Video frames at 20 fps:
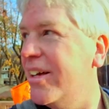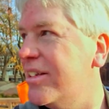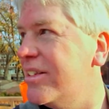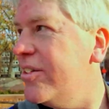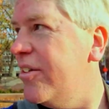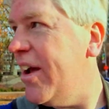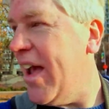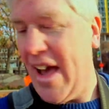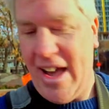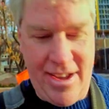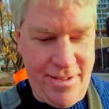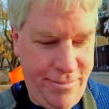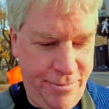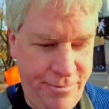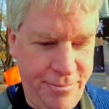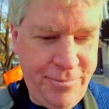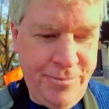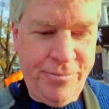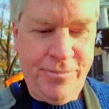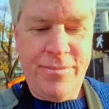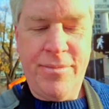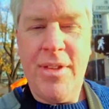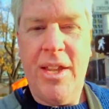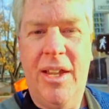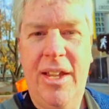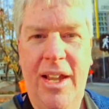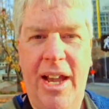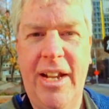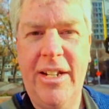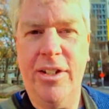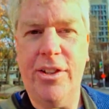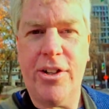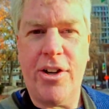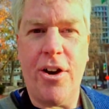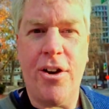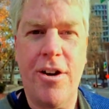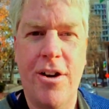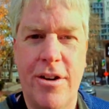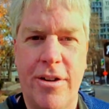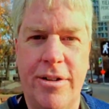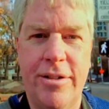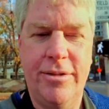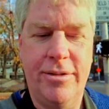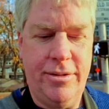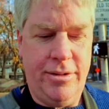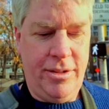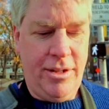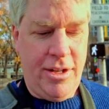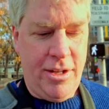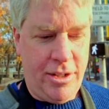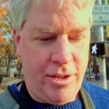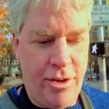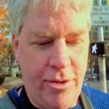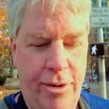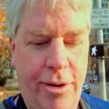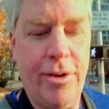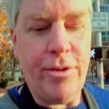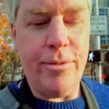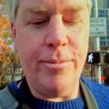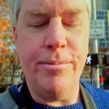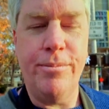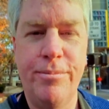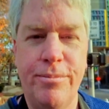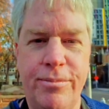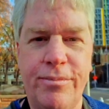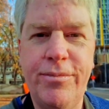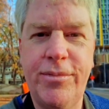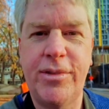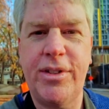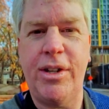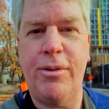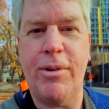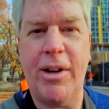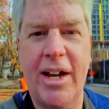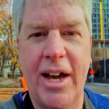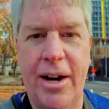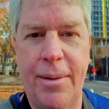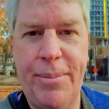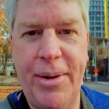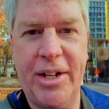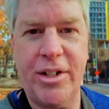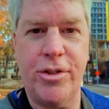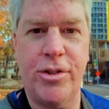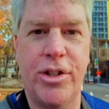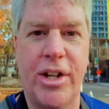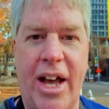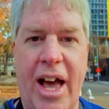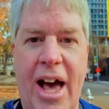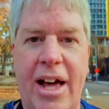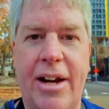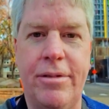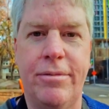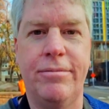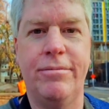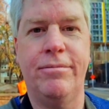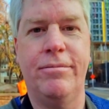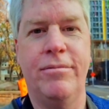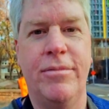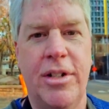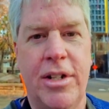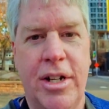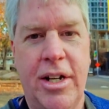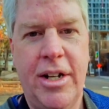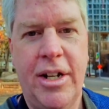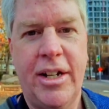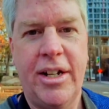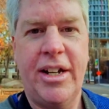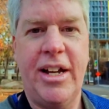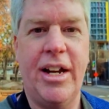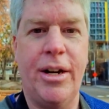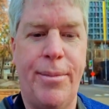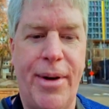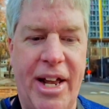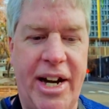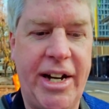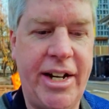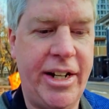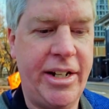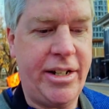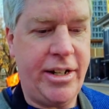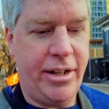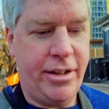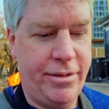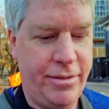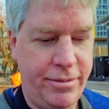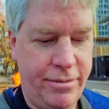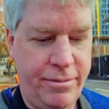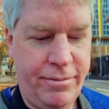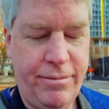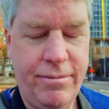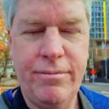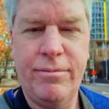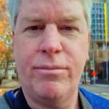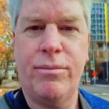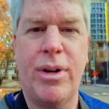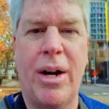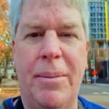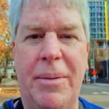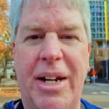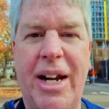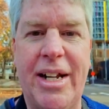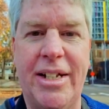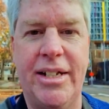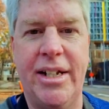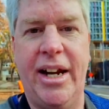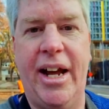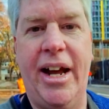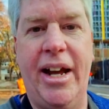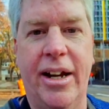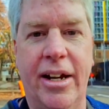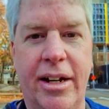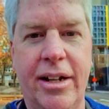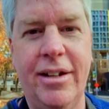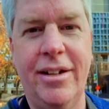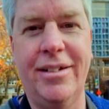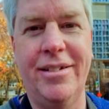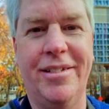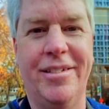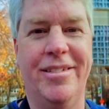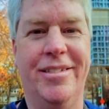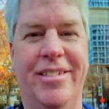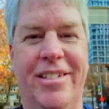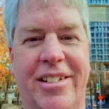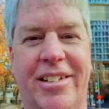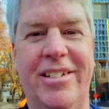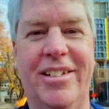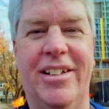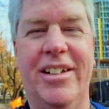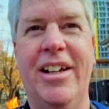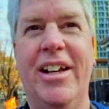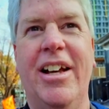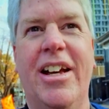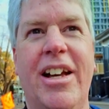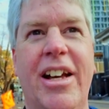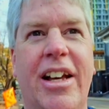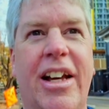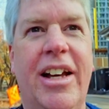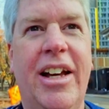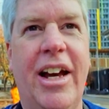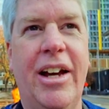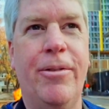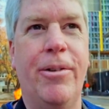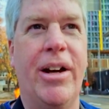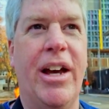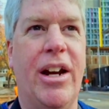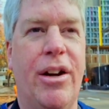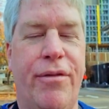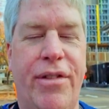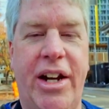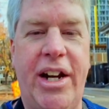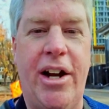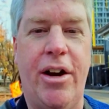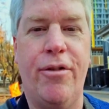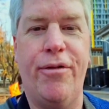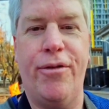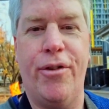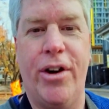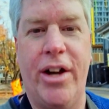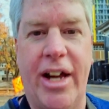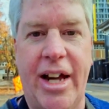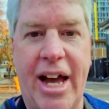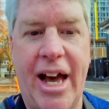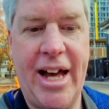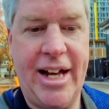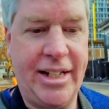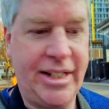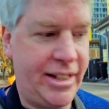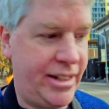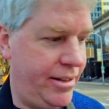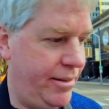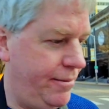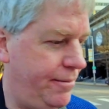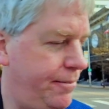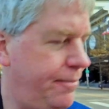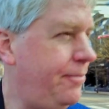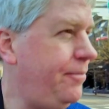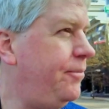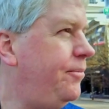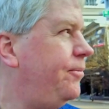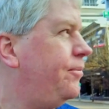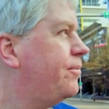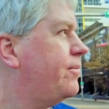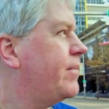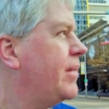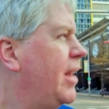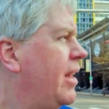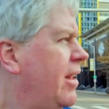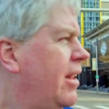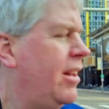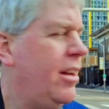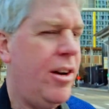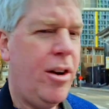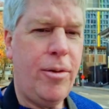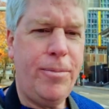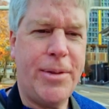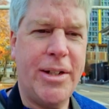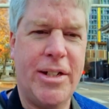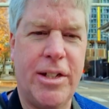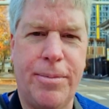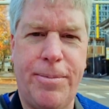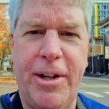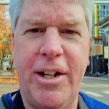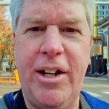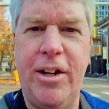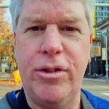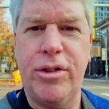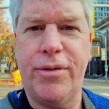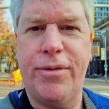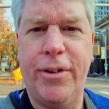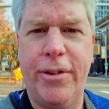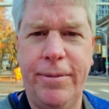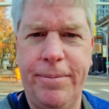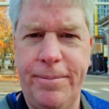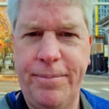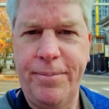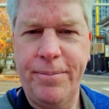So yeah, heading to the car, go home, see what kind of pictures I got, get them edited, probably not today, and we'll get a video for you guys. Hope this has been useful.